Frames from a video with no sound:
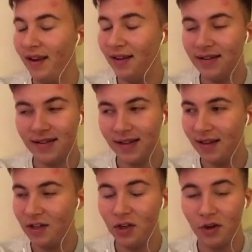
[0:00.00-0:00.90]
It's
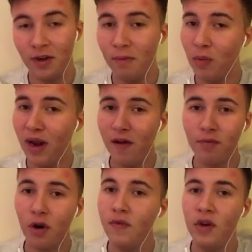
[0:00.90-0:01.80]
shocking. But we have
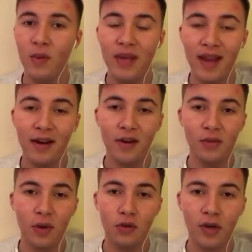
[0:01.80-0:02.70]
proven that we can go
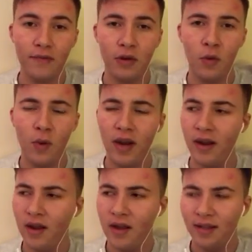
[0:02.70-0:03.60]
to Old Trafford and win.
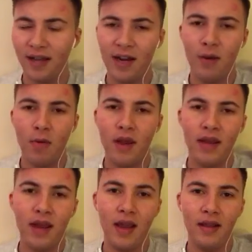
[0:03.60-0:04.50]
Danny
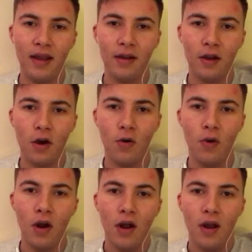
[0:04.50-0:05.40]
Welbeck getting that
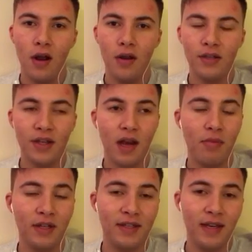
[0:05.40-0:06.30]
goal just a
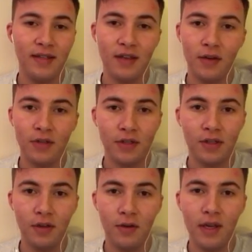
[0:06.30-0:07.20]
couple of seasons ago, just
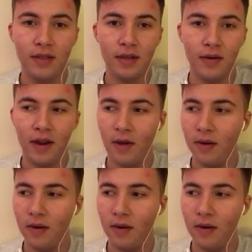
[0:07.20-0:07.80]
2 years ago now.